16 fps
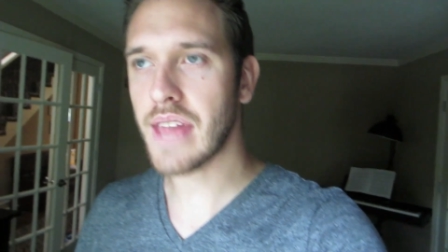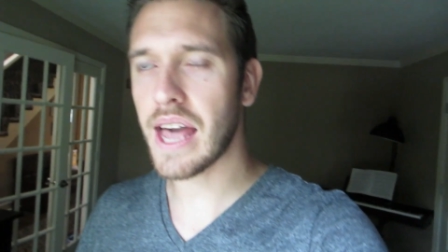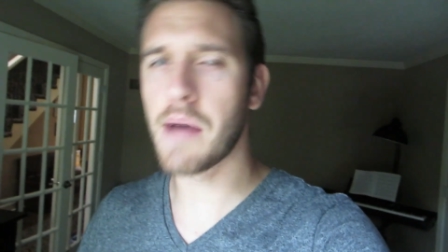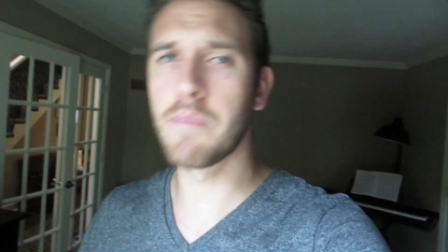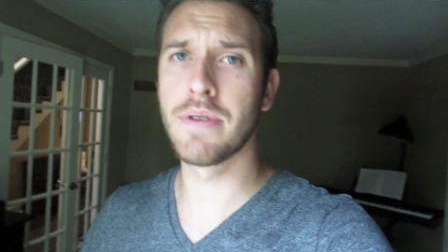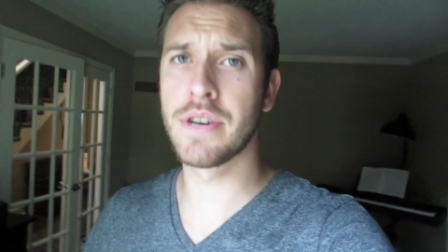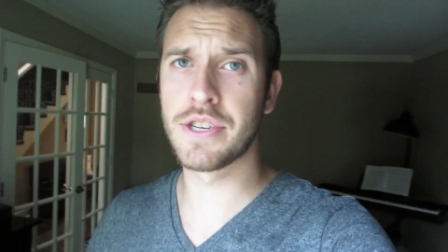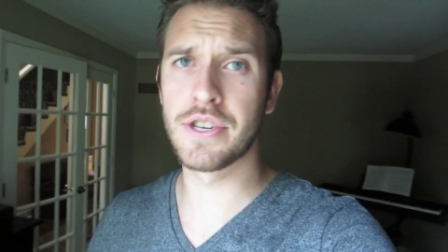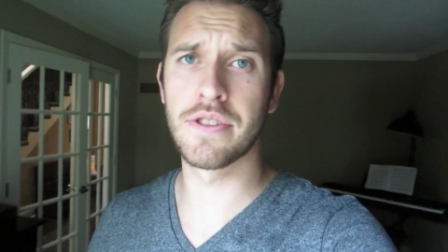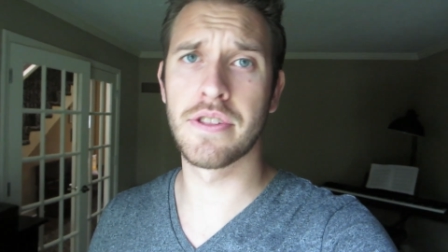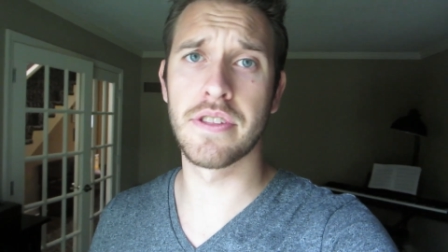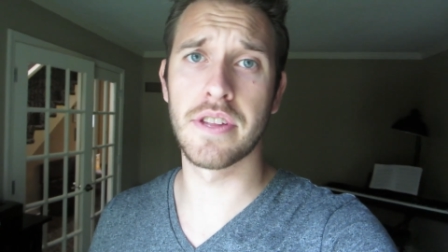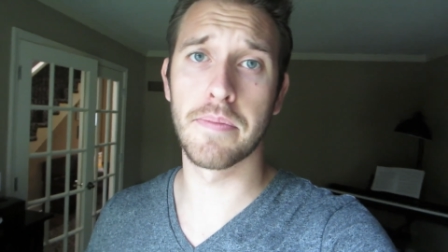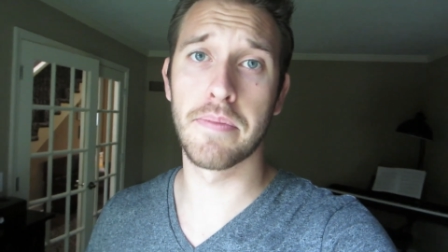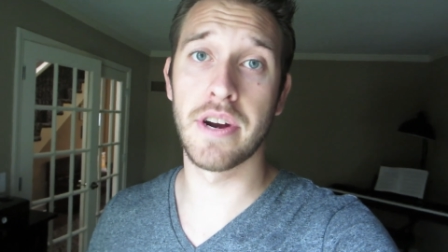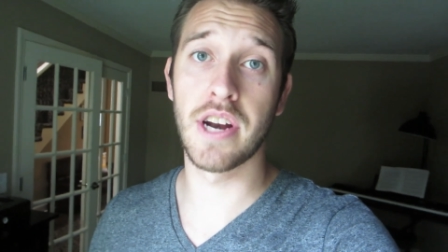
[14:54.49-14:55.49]
I'm pretty sure that
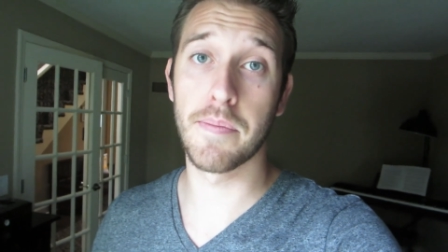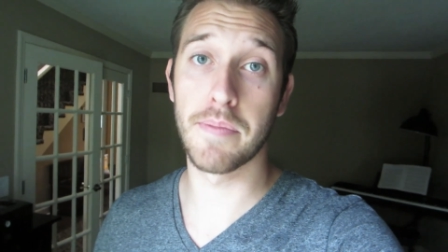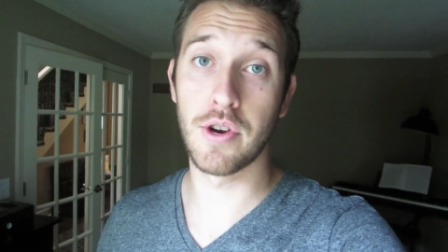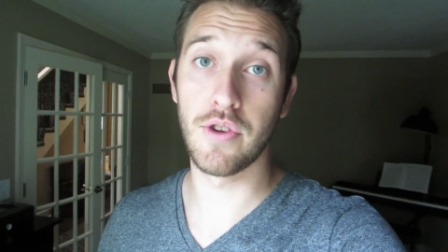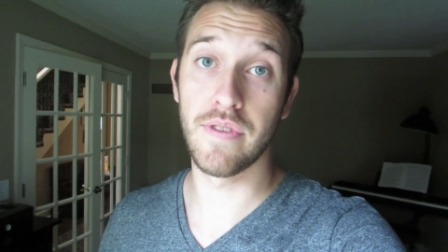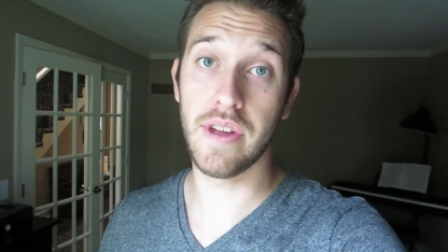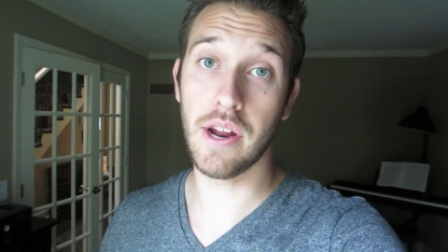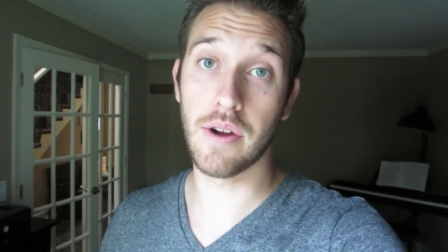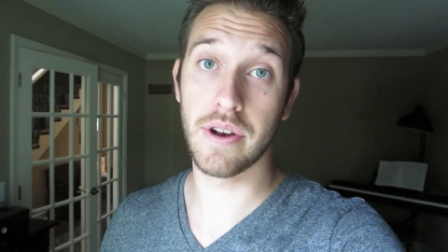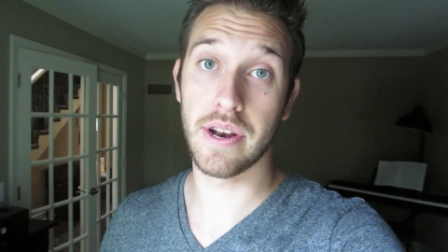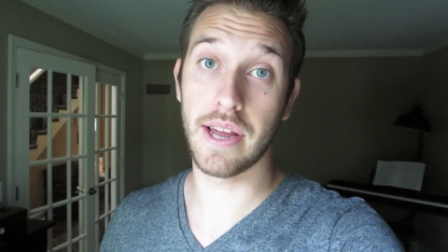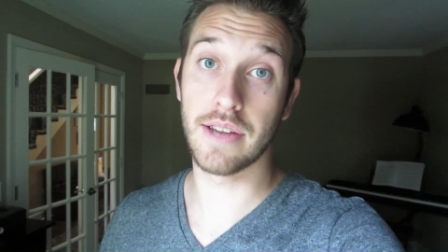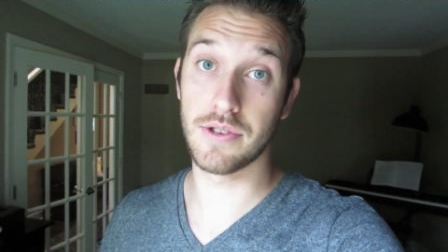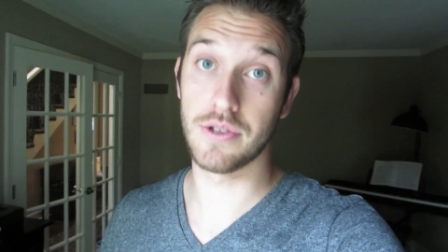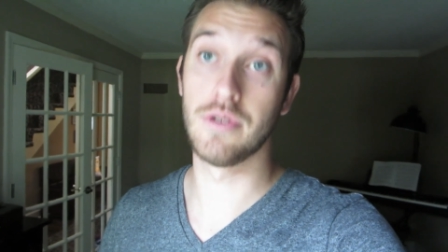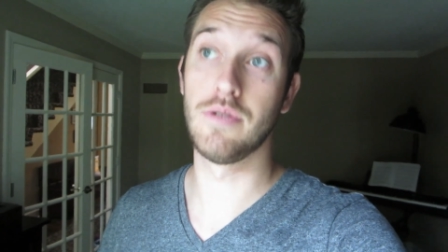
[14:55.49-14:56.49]
they're putting up a new video
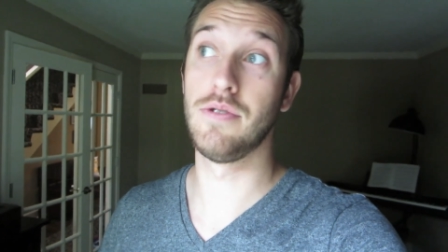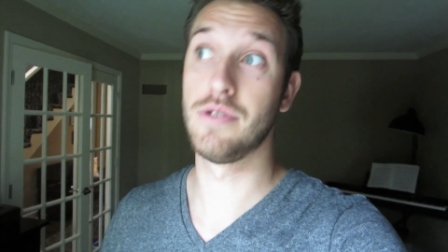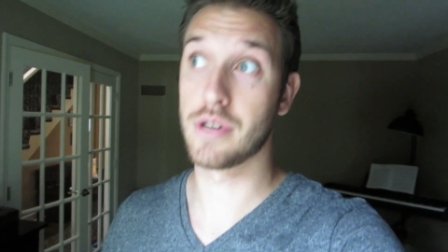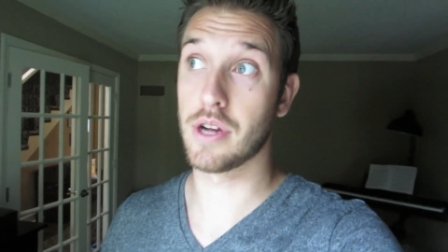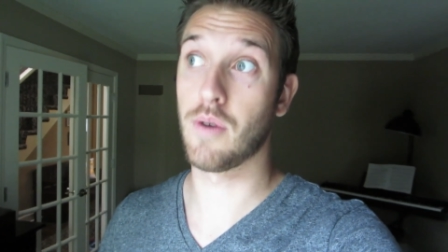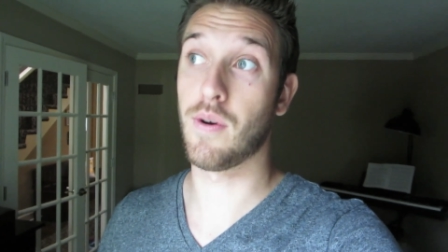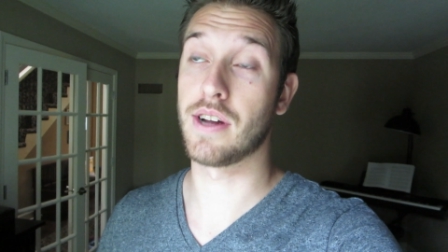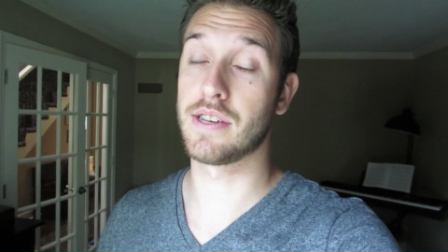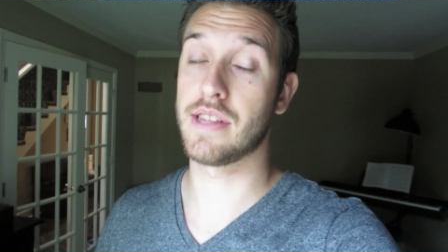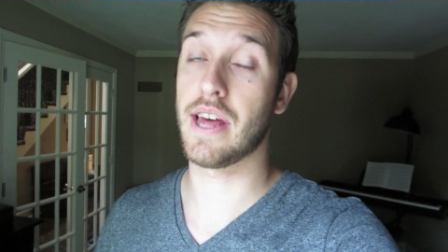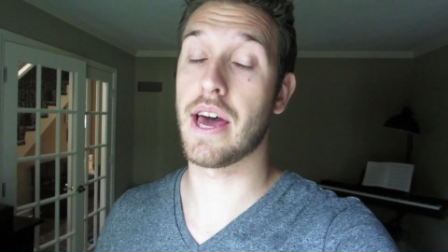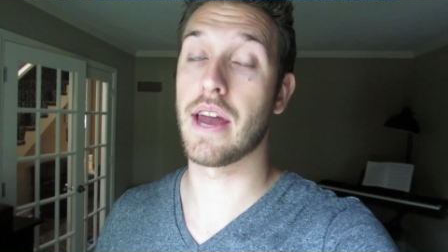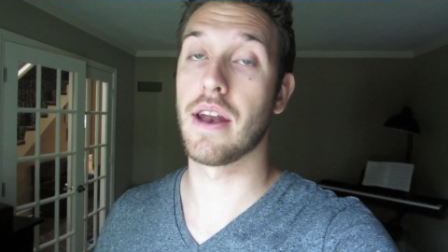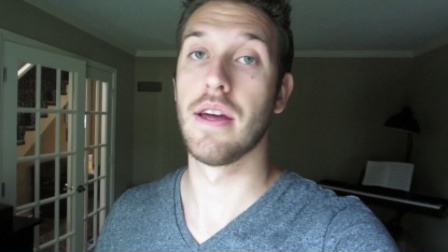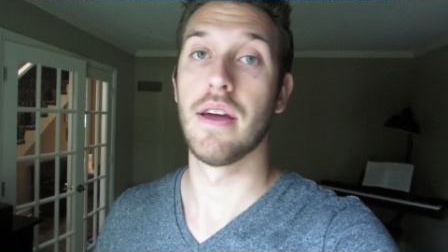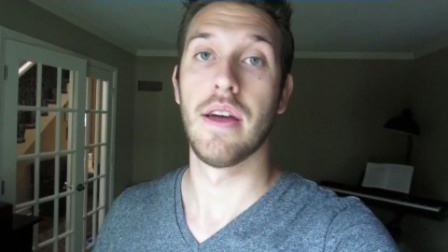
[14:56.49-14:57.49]
today, so you should go watch
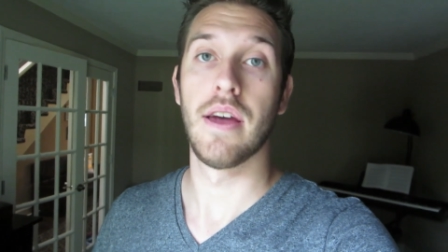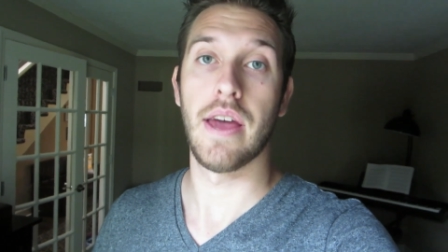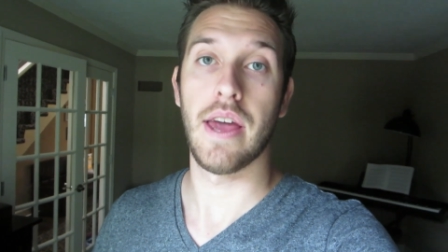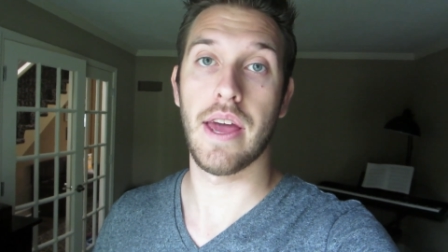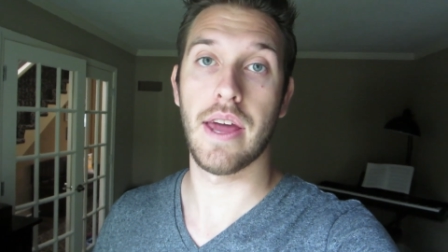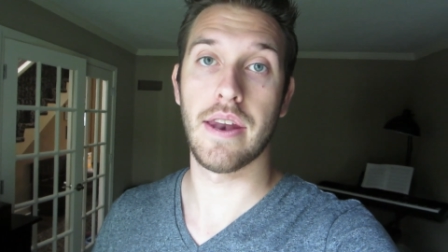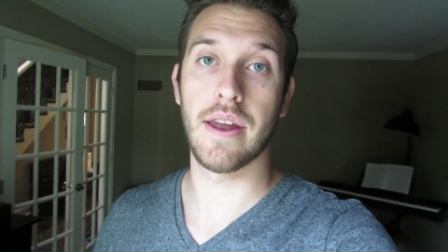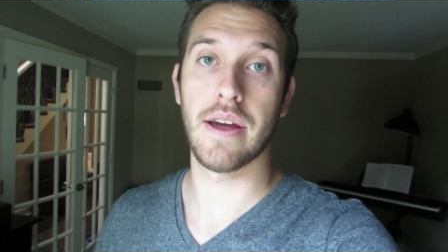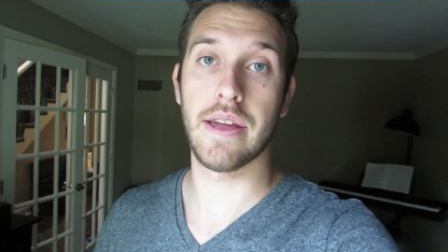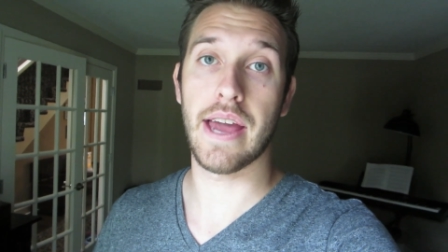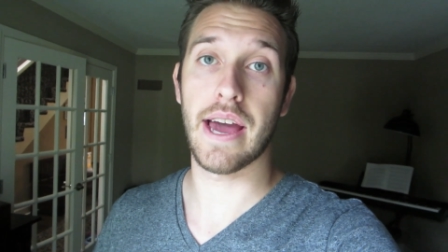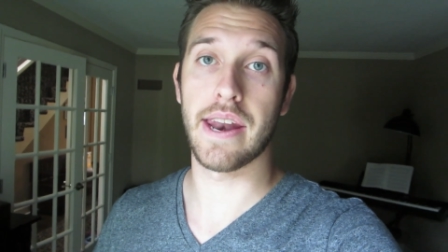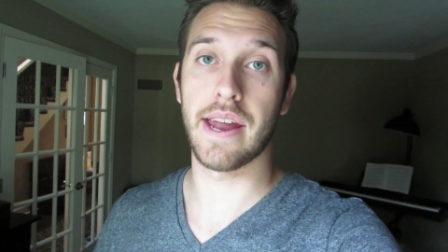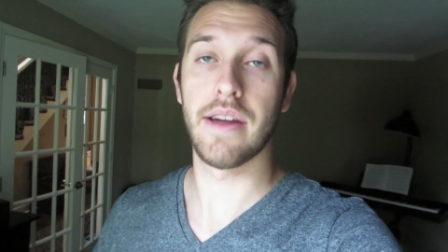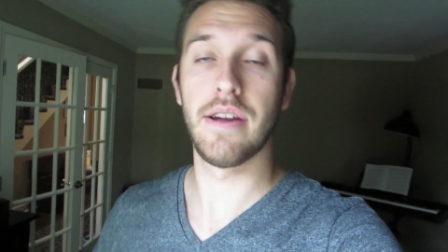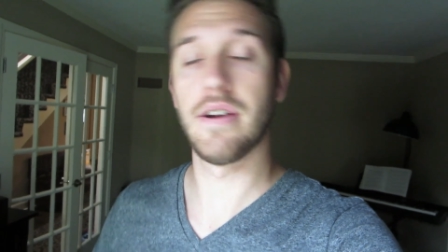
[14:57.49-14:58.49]
that. And uh,
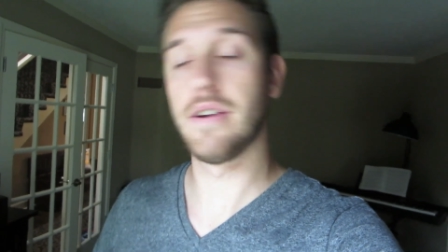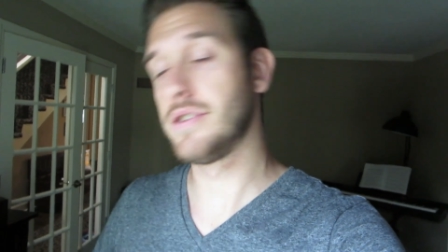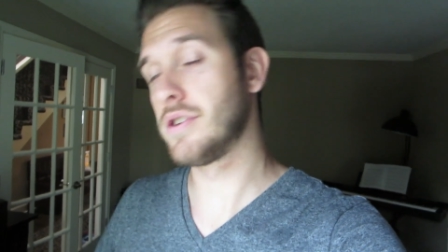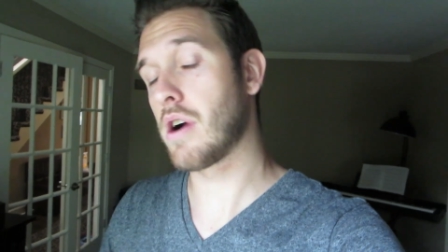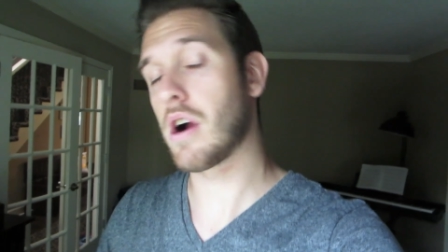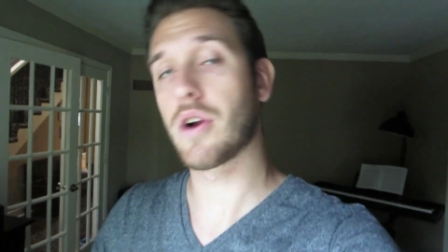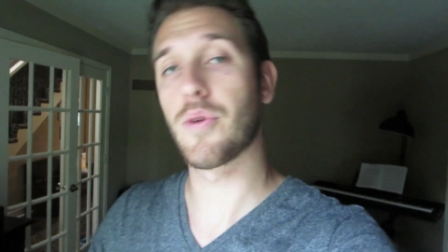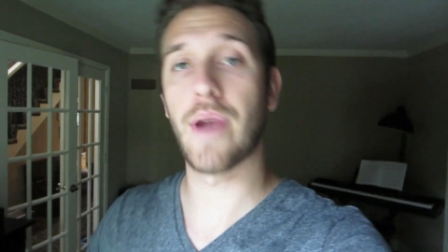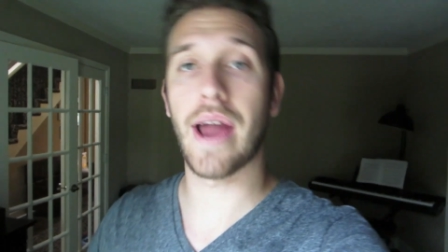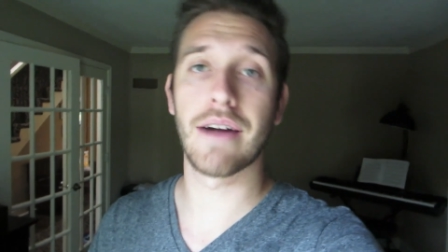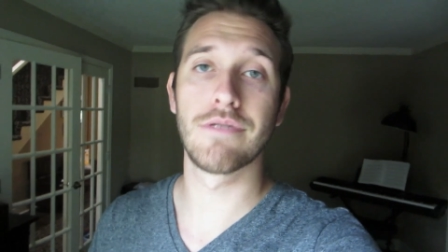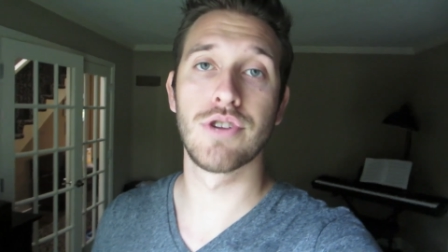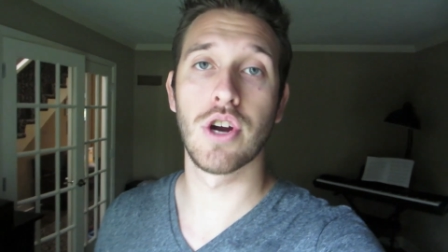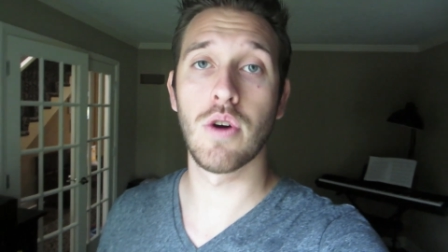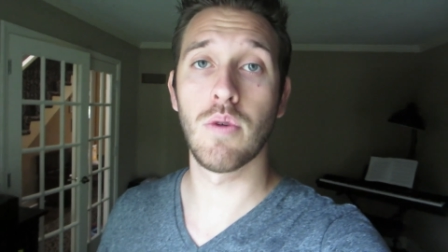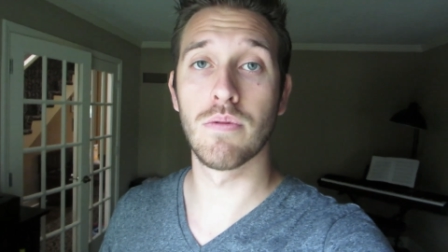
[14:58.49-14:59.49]
yeah, now here's your awkward
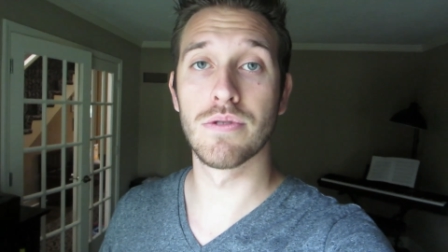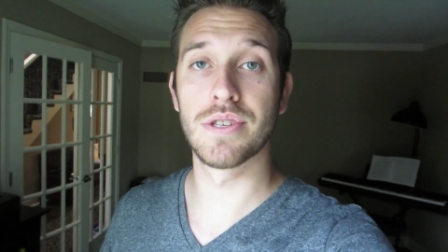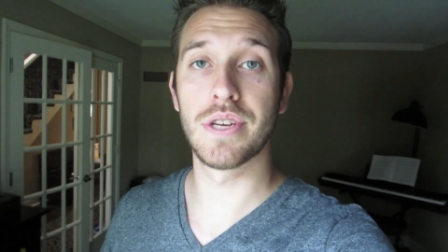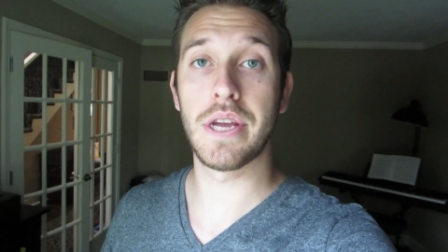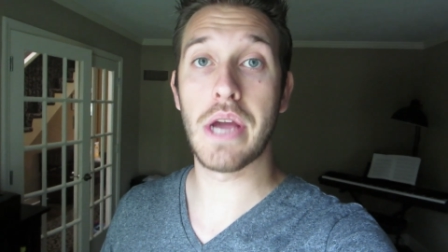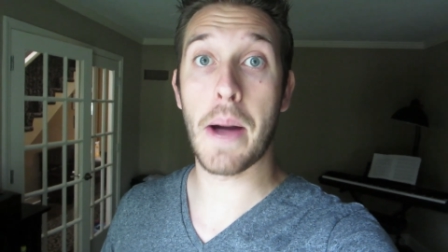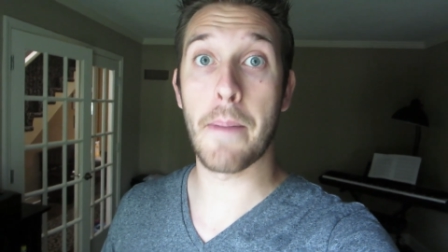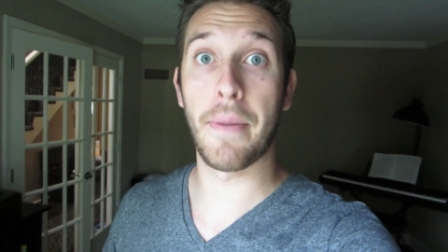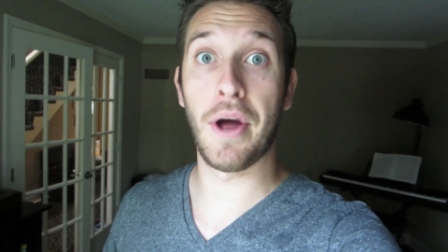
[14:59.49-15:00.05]
outro. We'll see you on